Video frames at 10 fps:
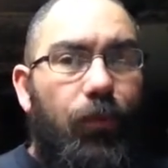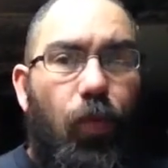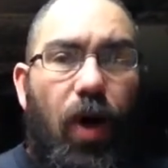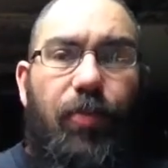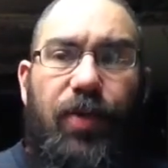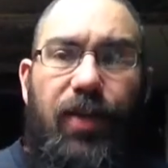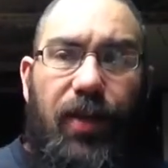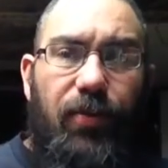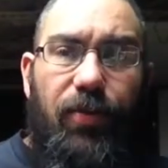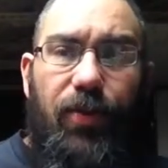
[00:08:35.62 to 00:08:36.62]
Welcome to
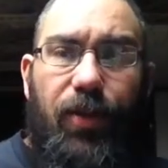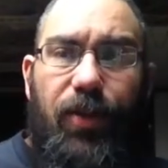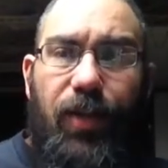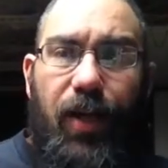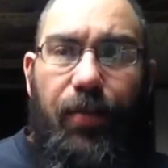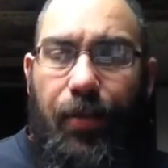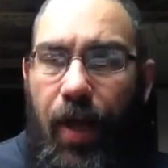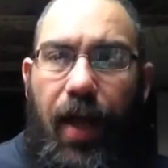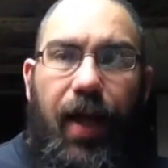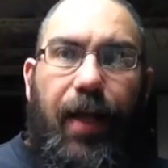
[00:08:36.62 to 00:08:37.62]
Central New York State.
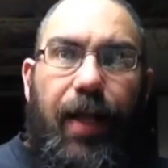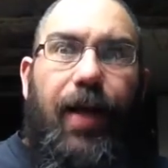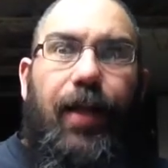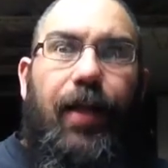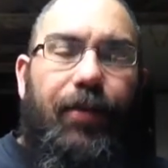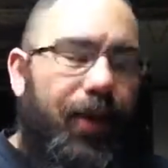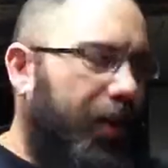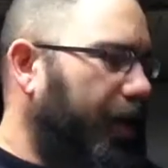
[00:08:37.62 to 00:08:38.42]
Gotta love it.